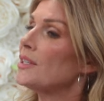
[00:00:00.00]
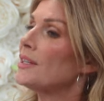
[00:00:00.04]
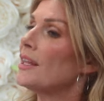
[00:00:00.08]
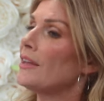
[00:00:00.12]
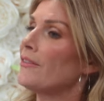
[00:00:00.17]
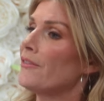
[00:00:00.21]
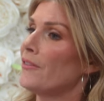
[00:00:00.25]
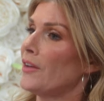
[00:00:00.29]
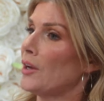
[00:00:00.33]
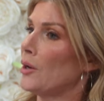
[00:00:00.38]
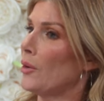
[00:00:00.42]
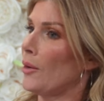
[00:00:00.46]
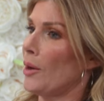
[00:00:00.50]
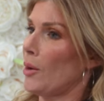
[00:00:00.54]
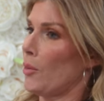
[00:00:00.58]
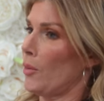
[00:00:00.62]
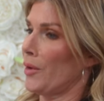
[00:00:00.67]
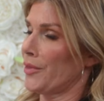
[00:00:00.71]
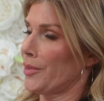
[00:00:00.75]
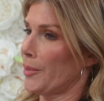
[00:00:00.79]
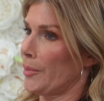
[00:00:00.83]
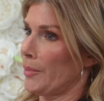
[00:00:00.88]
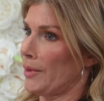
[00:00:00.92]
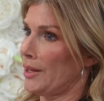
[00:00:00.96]
did they figure
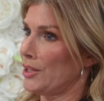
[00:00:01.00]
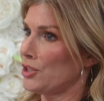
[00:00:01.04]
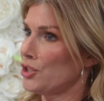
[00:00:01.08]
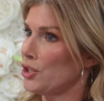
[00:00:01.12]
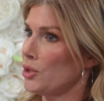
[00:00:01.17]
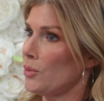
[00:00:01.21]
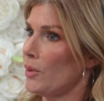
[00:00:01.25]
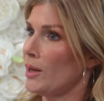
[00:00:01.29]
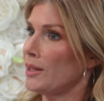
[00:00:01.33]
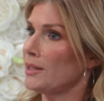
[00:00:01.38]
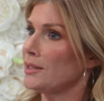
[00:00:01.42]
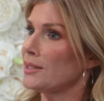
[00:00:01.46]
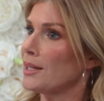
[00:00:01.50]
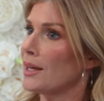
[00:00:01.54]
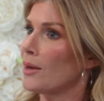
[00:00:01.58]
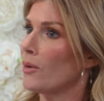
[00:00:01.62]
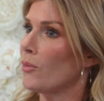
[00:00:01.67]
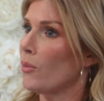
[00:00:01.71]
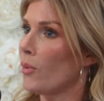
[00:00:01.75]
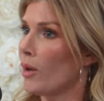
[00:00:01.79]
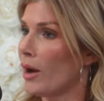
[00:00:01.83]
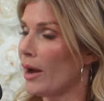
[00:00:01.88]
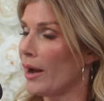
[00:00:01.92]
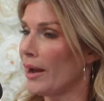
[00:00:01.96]
out what the issue was,
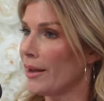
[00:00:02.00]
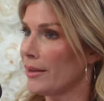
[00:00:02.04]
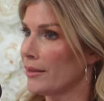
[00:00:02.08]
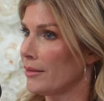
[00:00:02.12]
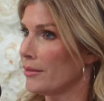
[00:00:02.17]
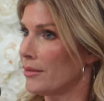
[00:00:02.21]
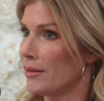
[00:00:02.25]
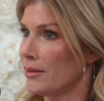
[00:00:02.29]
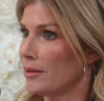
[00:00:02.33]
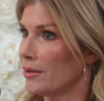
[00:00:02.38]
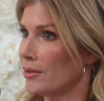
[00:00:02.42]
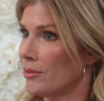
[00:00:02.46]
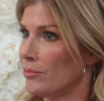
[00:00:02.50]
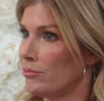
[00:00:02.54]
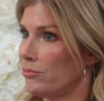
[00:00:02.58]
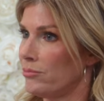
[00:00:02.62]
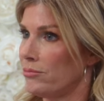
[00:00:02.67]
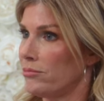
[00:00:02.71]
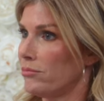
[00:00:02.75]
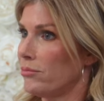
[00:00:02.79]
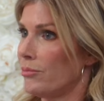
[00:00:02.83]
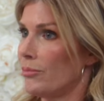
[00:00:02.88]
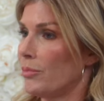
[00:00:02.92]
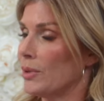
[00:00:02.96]
like why
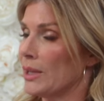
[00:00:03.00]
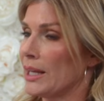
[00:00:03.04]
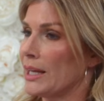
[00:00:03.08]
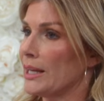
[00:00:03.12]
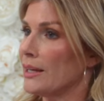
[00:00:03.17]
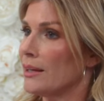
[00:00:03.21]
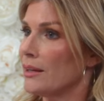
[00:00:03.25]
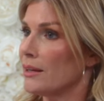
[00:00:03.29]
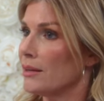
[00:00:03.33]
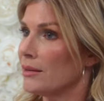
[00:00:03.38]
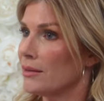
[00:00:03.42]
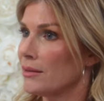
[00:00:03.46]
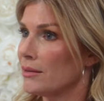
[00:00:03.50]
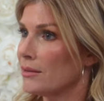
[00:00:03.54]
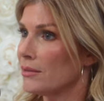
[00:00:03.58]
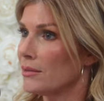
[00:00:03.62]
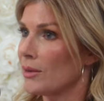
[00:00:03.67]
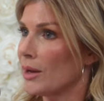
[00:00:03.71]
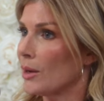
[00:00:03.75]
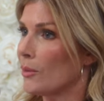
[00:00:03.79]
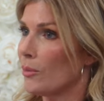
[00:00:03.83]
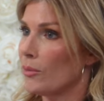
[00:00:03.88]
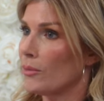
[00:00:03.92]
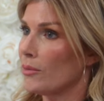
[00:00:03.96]
the so, No,
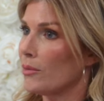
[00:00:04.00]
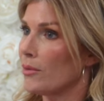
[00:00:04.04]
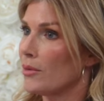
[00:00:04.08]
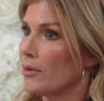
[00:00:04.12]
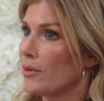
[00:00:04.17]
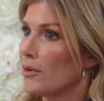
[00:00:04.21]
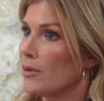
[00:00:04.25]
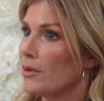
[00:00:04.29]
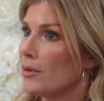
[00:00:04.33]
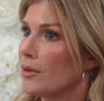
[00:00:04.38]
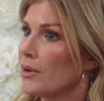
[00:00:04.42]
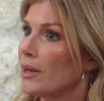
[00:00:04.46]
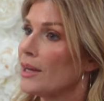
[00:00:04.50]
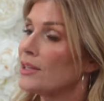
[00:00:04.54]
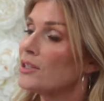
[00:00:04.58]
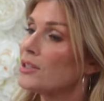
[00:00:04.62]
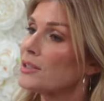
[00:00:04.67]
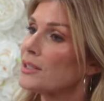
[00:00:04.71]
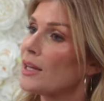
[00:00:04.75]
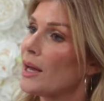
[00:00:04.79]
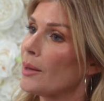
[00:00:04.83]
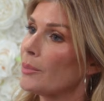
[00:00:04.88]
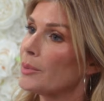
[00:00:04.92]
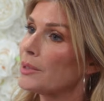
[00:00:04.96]
like, it happens.
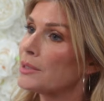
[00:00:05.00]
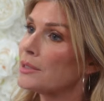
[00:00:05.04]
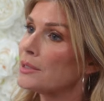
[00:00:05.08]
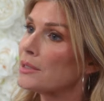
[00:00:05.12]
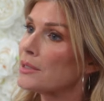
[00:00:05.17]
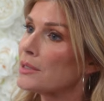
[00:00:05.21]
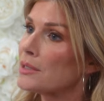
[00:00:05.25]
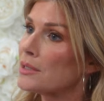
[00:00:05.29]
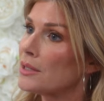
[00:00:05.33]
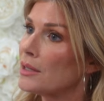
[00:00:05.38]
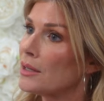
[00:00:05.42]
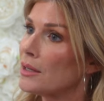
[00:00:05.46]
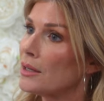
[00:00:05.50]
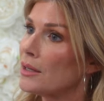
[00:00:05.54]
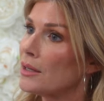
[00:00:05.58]
Like just happens. Now that I